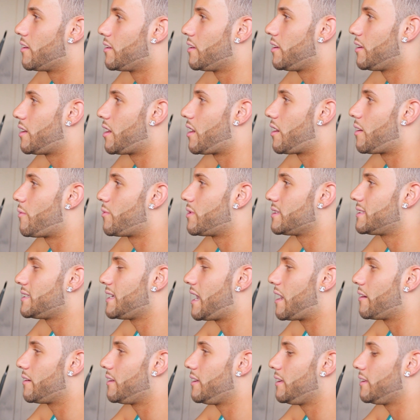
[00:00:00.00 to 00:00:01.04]
You know, I want to see
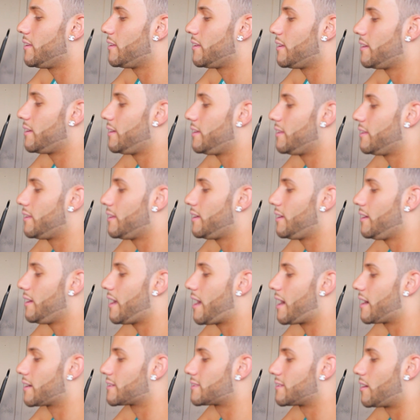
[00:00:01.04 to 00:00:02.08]
how he, he he
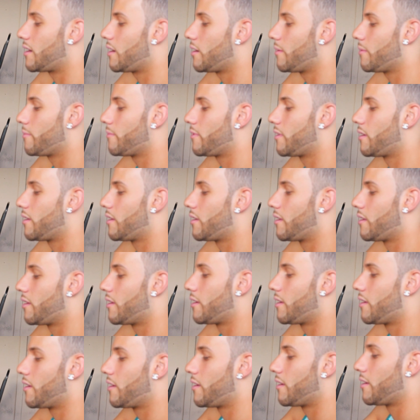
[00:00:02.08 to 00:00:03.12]
acts up
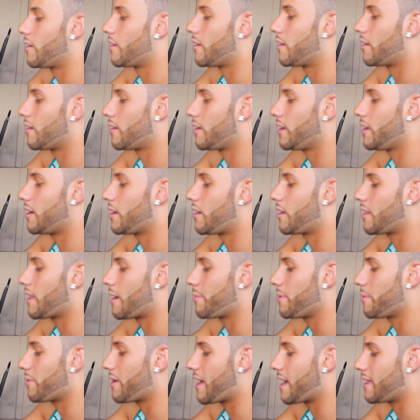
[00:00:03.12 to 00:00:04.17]
you know, a lot
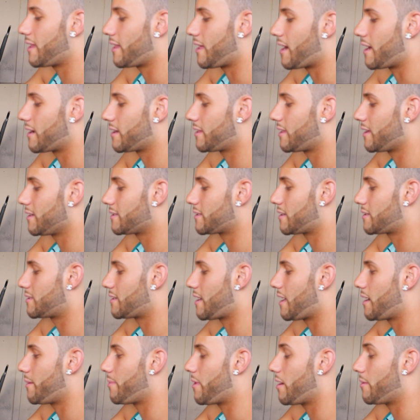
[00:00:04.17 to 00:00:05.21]
of people had a lot of things to
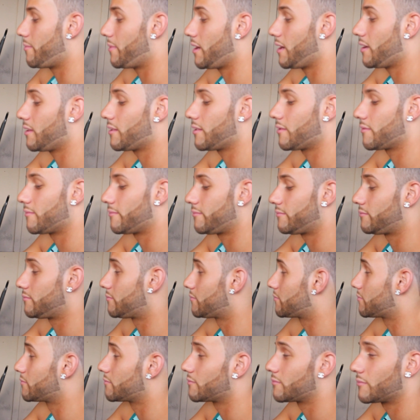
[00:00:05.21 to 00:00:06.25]
say about me.
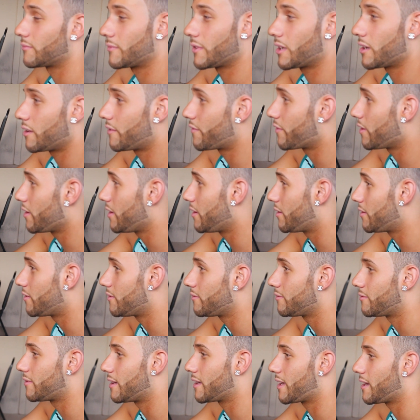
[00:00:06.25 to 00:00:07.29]
Good for you.
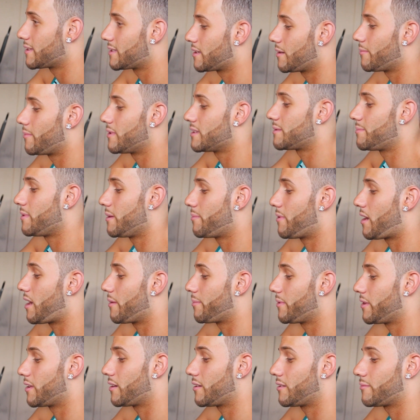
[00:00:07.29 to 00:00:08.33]
I guess I must be
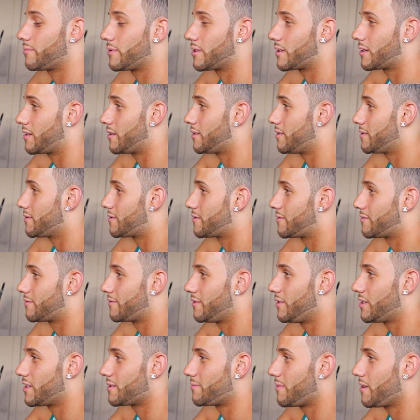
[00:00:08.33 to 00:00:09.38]
popular because
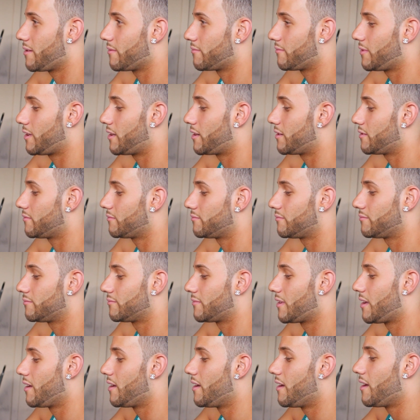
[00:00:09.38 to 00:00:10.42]
you just make, you
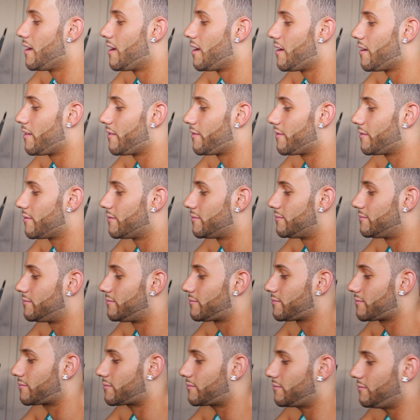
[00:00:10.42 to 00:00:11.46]
know. Well, I think I
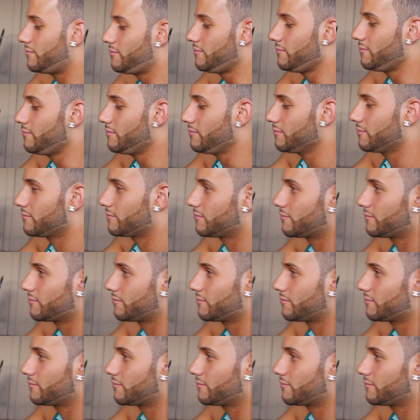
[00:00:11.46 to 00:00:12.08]
don't know what is what is it